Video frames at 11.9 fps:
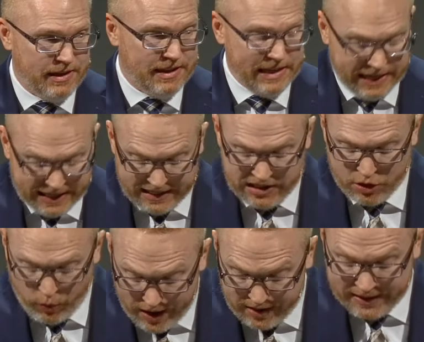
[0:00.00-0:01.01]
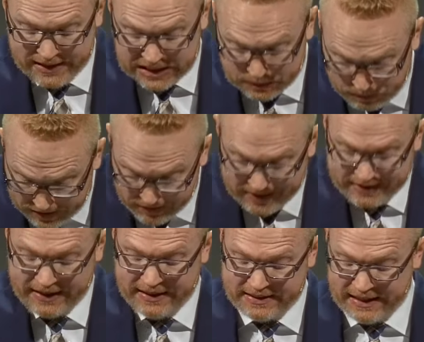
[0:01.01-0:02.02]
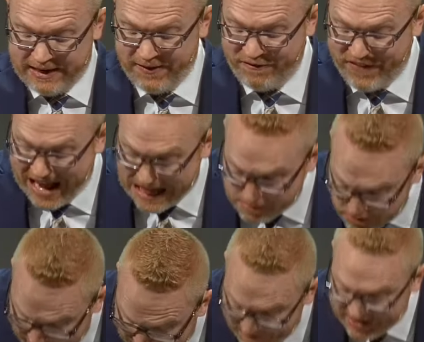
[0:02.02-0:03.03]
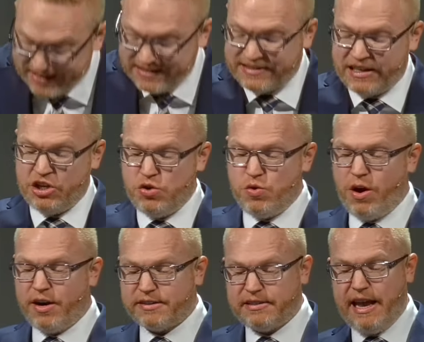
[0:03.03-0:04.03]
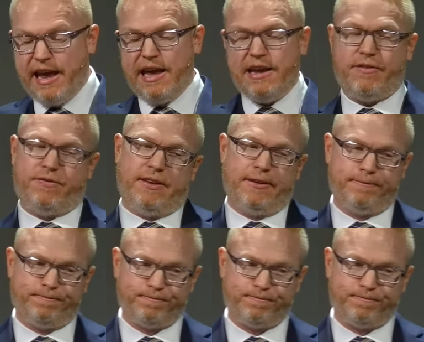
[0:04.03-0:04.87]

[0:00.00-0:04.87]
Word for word: The indwelling Spirit is infallible evidence that you are saved.